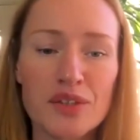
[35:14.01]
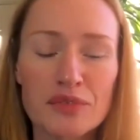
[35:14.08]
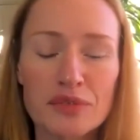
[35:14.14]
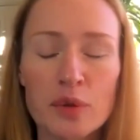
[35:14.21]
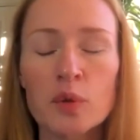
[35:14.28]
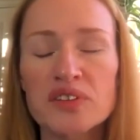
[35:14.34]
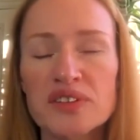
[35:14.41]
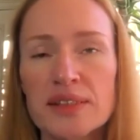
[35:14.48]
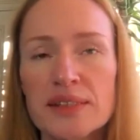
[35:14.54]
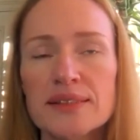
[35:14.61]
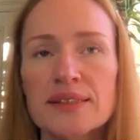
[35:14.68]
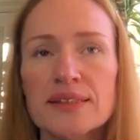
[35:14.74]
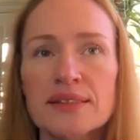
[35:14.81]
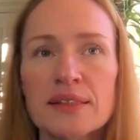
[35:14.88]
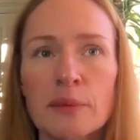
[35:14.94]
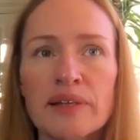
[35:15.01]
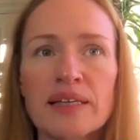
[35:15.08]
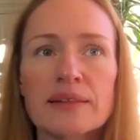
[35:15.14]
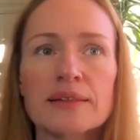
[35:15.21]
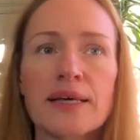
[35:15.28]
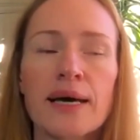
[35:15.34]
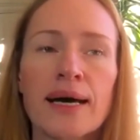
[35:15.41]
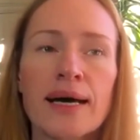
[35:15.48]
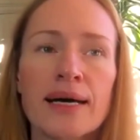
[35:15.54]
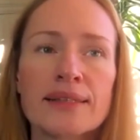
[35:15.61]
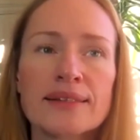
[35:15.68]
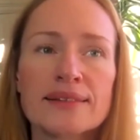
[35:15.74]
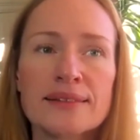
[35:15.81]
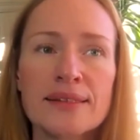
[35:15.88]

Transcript: of course, this is something that